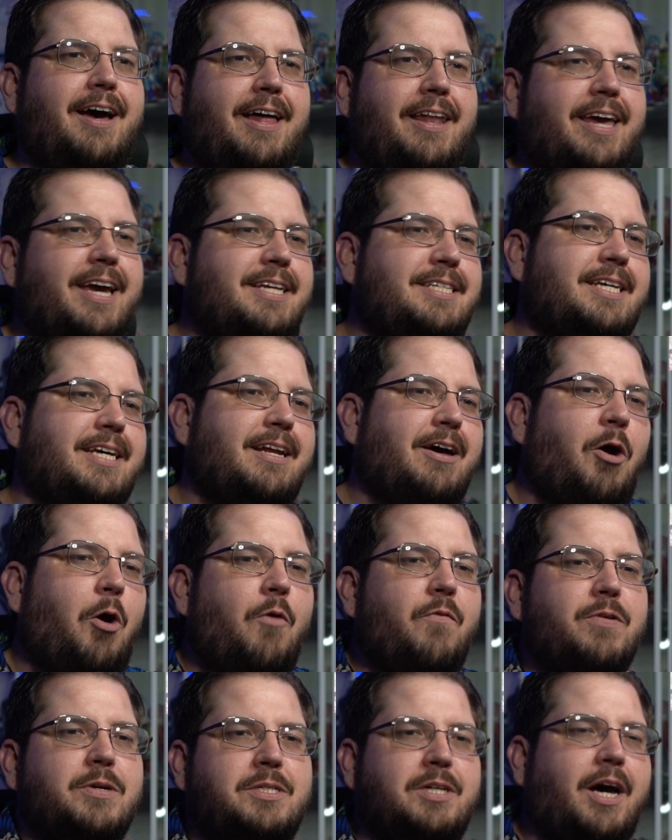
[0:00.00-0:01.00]
like I said,
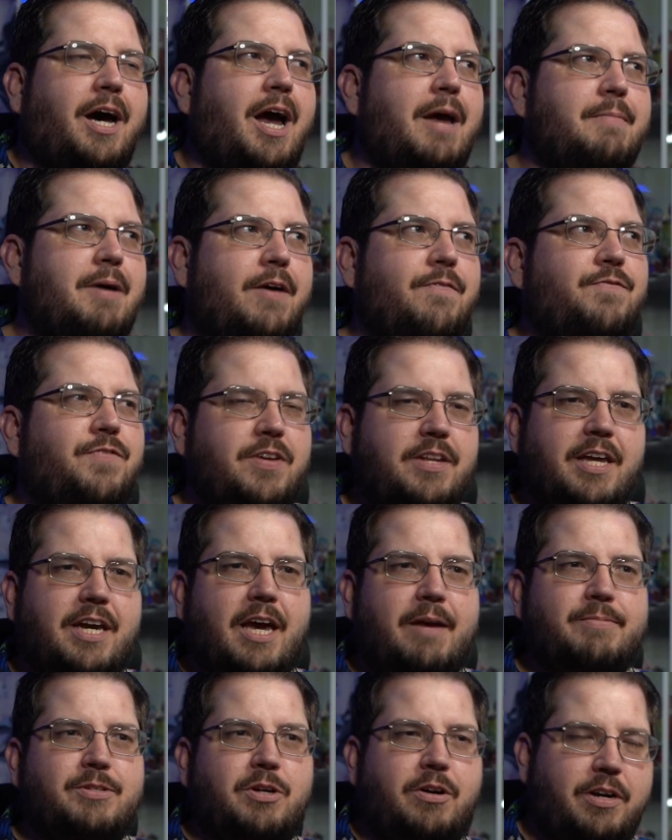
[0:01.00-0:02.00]
over time, I feel like
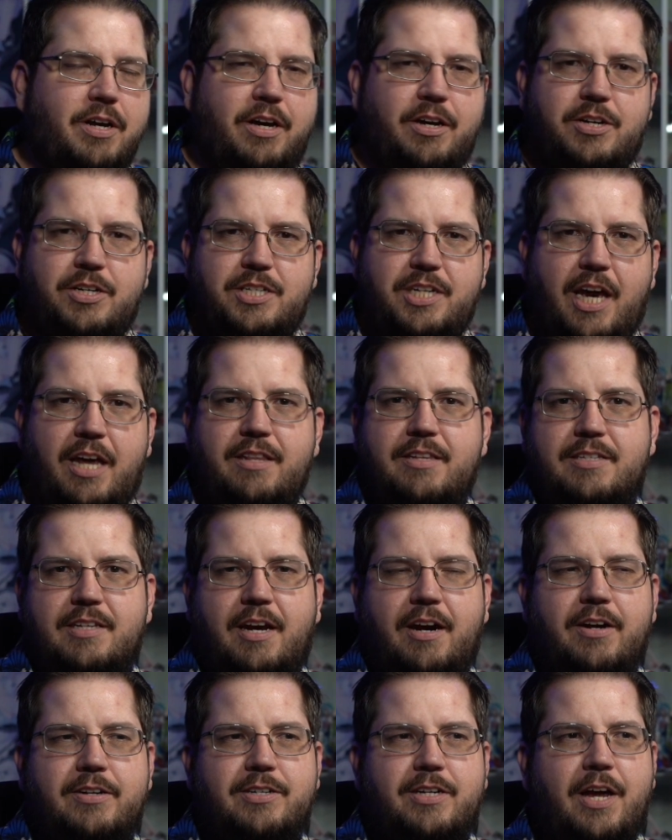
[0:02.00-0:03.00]
I'm starting to understand this
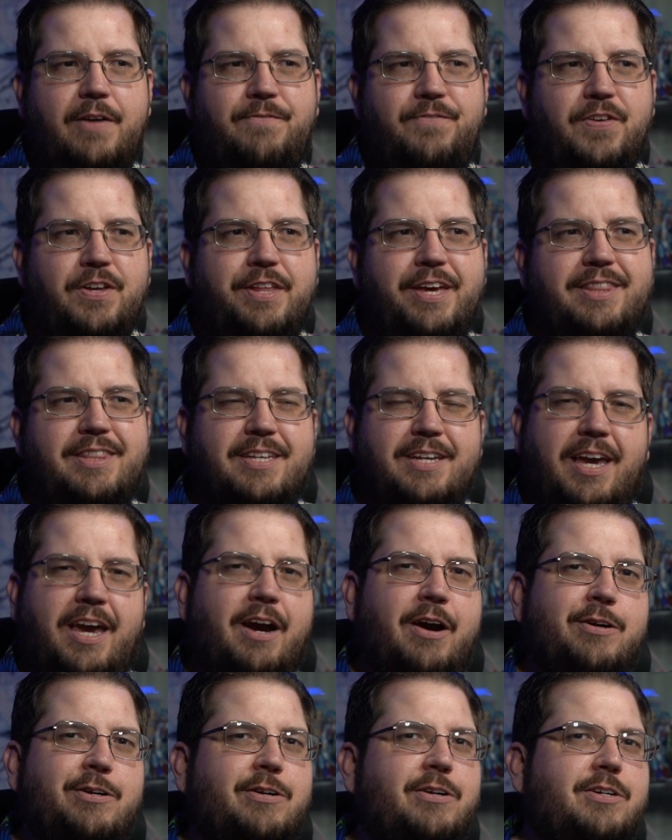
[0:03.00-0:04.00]
character, and I feel like the
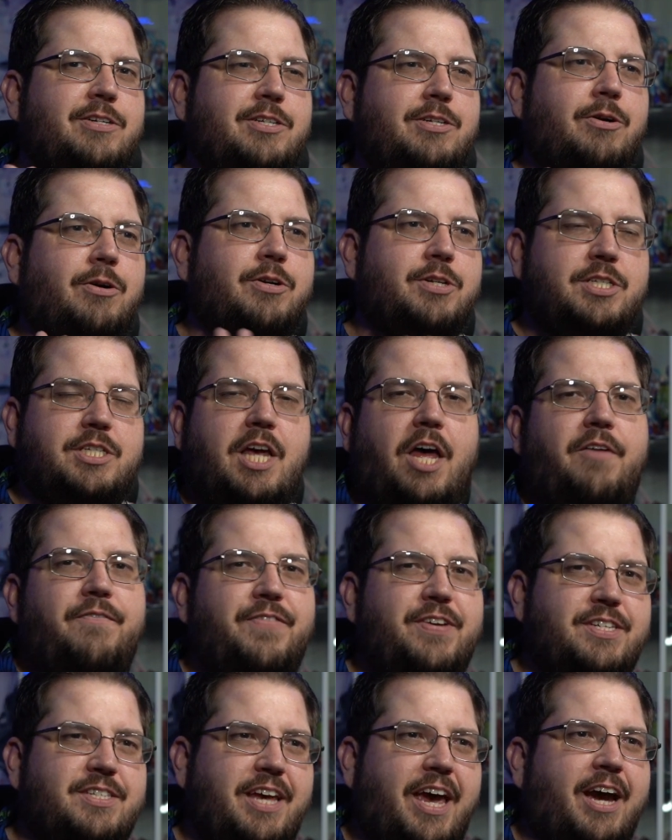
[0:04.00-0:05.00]
character herself
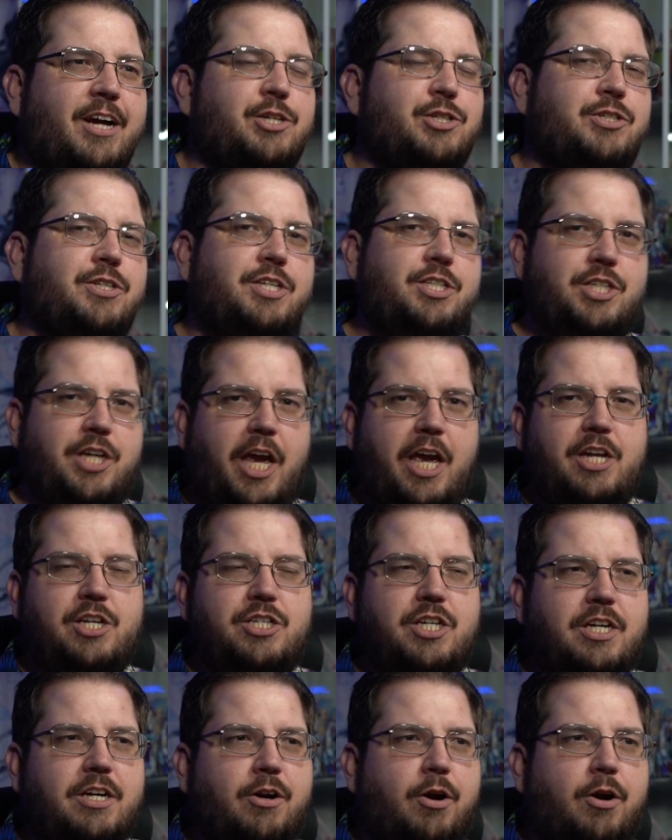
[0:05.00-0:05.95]
is actually changing.